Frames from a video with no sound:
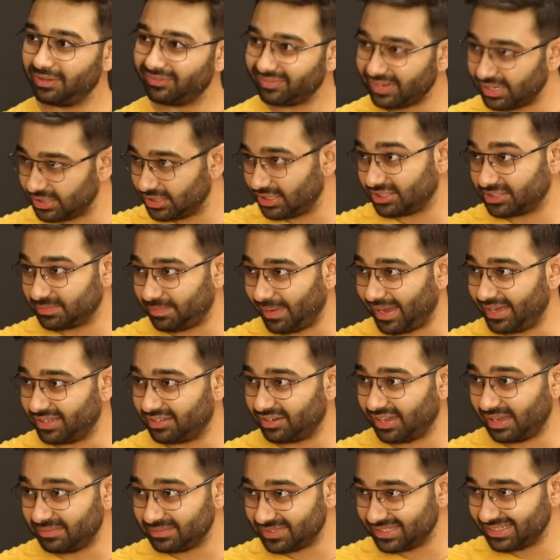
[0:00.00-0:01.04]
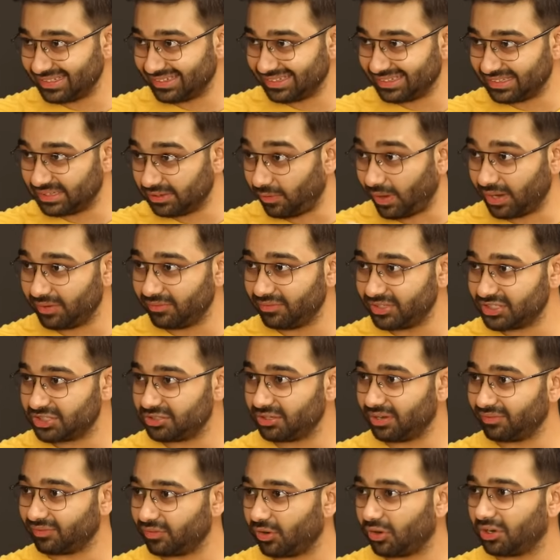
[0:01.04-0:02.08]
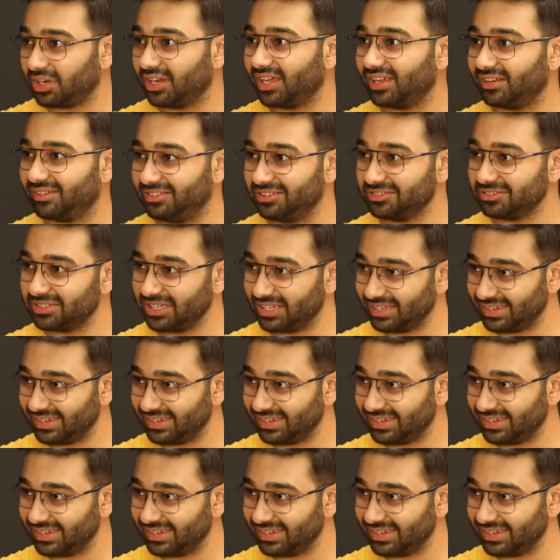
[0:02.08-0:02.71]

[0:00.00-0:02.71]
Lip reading: have done a spy thriller. I'm saying the one which you have not done. You